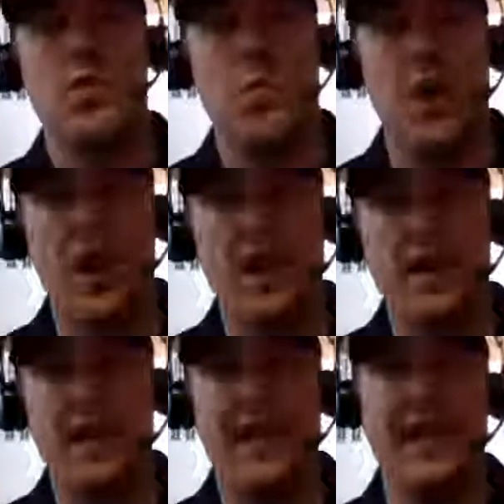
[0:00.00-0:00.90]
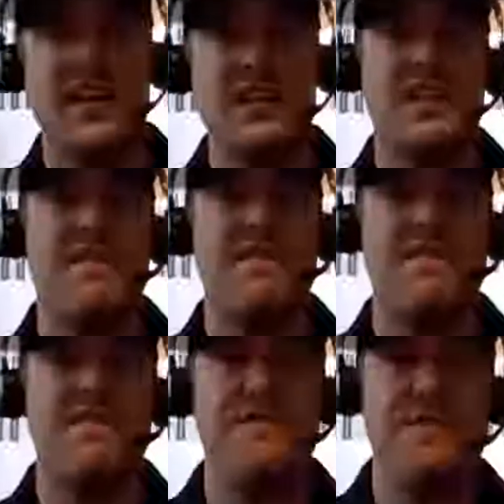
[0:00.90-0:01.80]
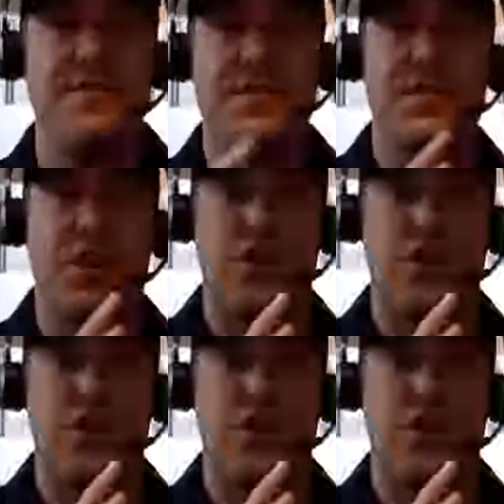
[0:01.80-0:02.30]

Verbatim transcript: One is the